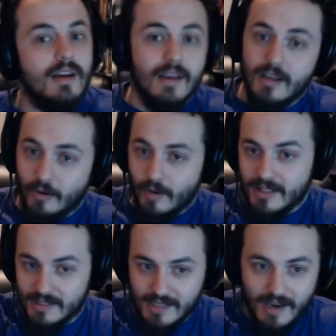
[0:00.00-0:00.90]

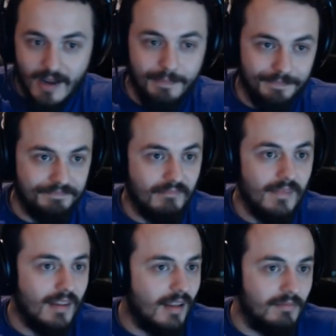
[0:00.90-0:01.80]
great setup,
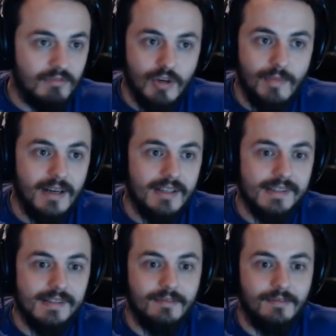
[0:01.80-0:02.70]

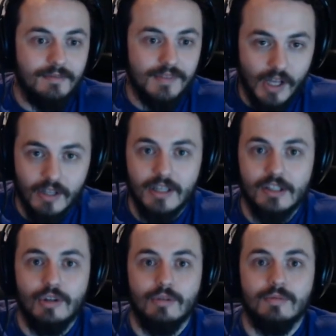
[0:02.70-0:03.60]
tremendous, solid
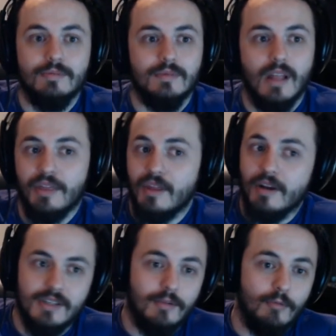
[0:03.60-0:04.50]
issue. Nothing
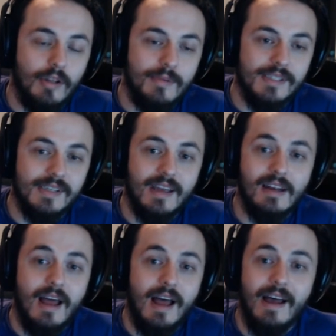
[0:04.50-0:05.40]
else can really be
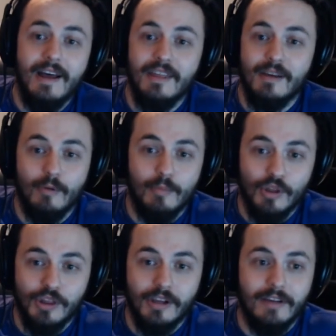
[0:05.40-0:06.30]
said. I think we're
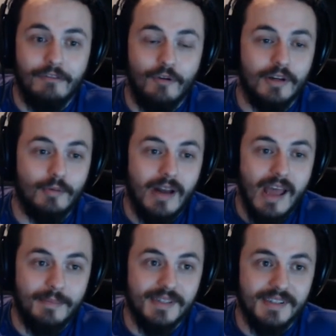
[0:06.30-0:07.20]
both looking forward to what
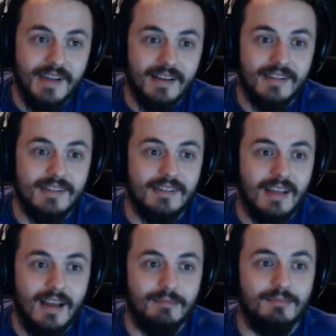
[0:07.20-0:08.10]
happens next.
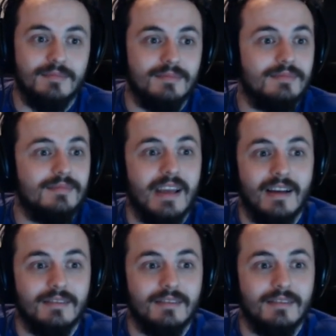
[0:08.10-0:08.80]
Yeah.